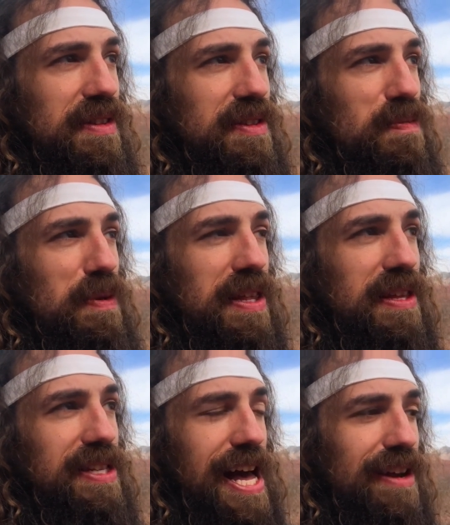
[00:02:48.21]
speak
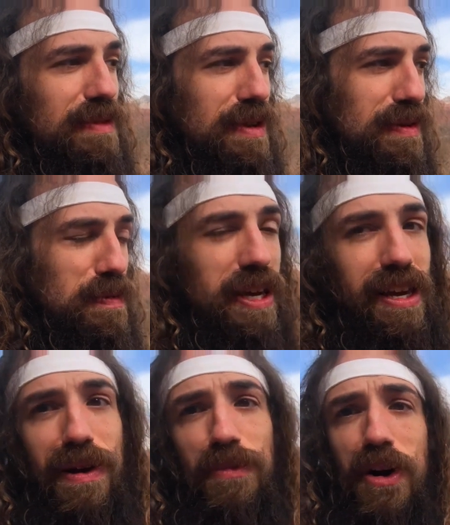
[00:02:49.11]
this out. I'm
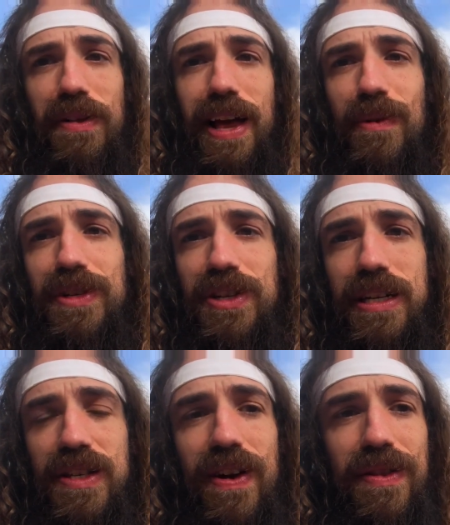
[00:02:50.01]
speaking in a prayer language, and I
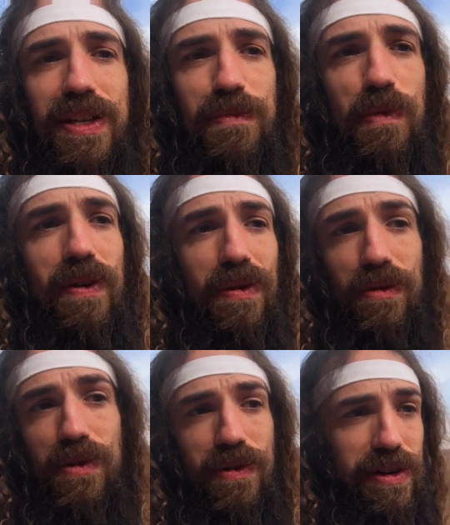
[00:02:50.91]
just felt this moving
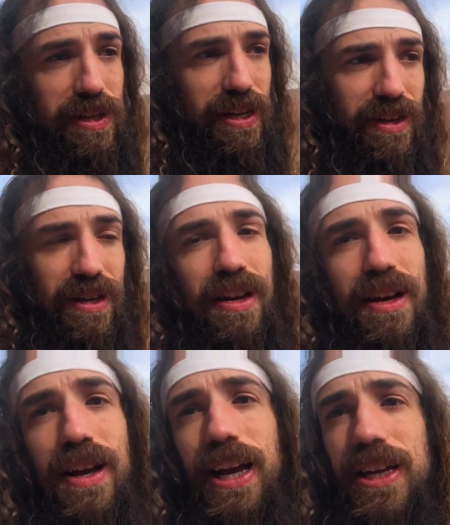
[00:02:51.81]
through, and I was like,
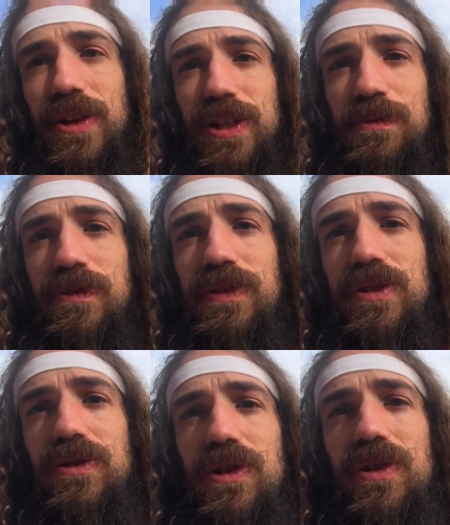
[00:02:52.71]
I guess I'll just move
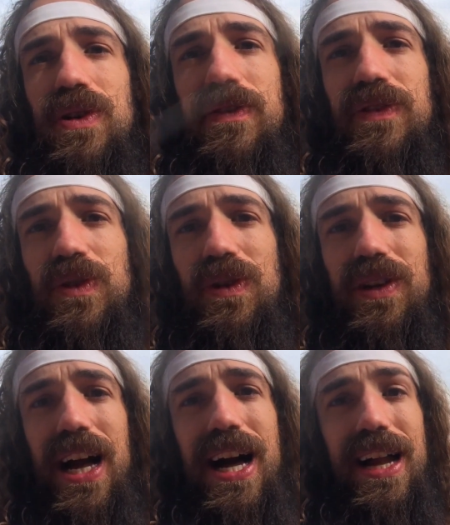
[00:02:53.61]
this through if it's the will
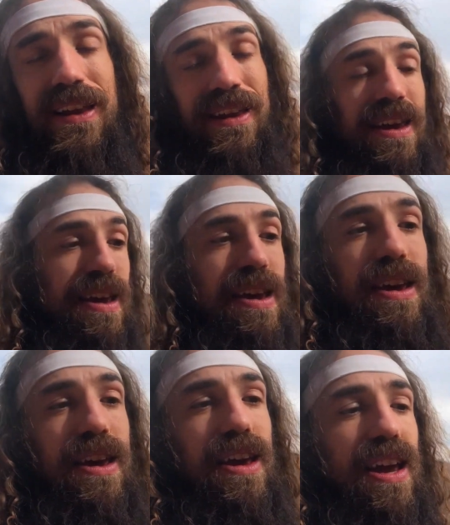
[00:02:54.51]
of God.
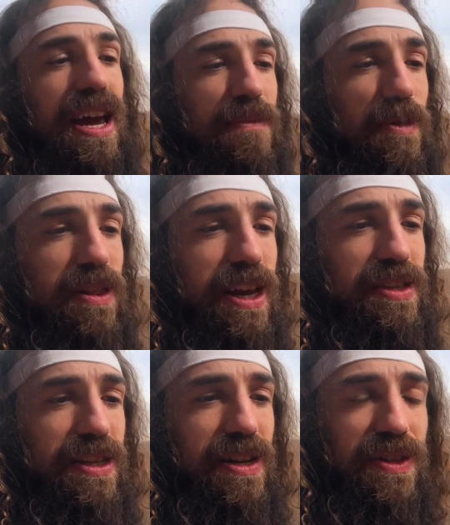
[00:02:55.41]
And I prayed
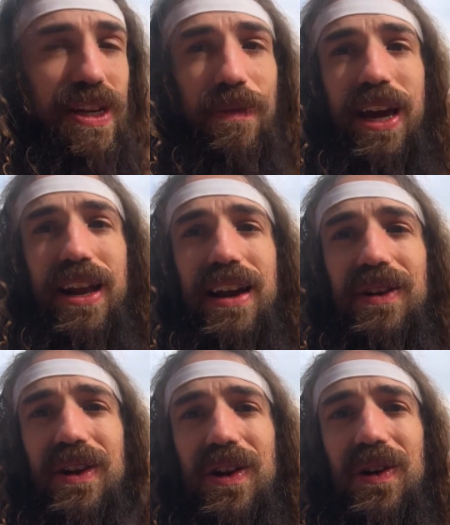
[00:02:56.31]
this, and I was like, man, I
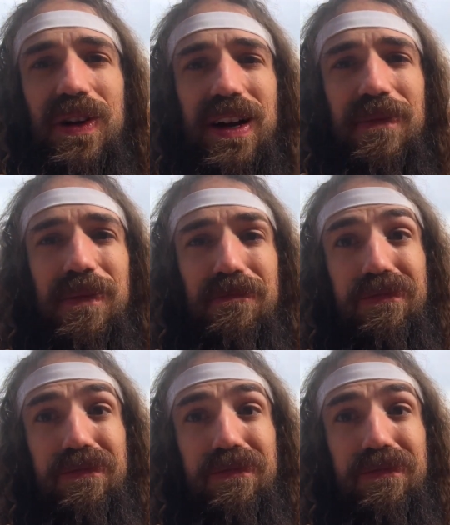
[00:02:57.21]
don't know,